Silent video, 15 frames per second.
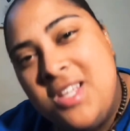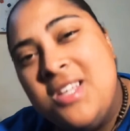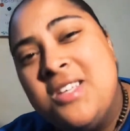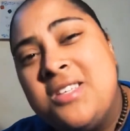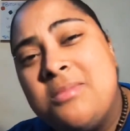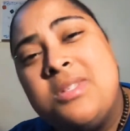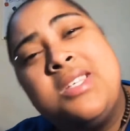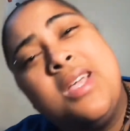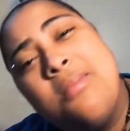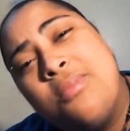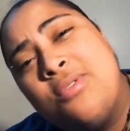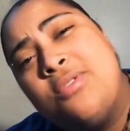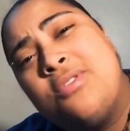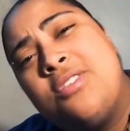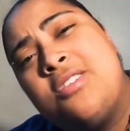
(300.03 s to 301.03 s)
some
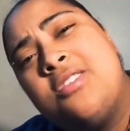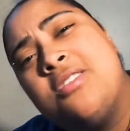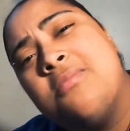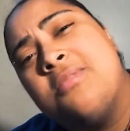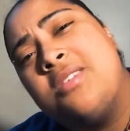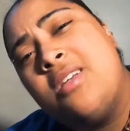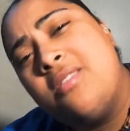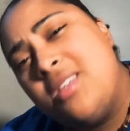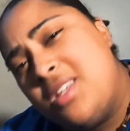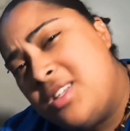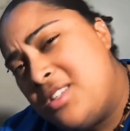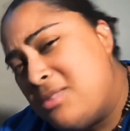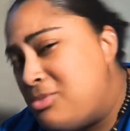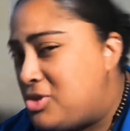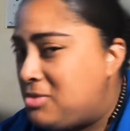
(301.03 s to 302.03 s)
samples, some sound
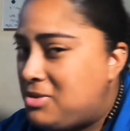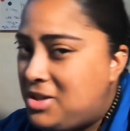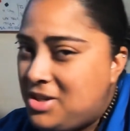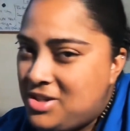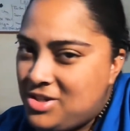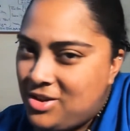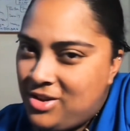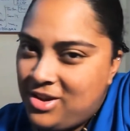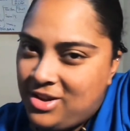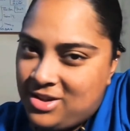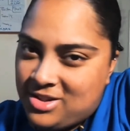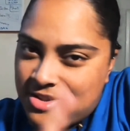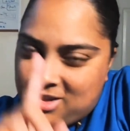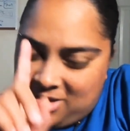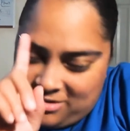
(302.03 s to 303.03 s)
kits, some drum kits, all that good
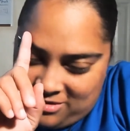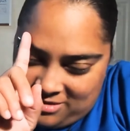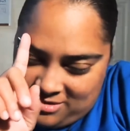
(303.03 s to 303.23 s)
stuff.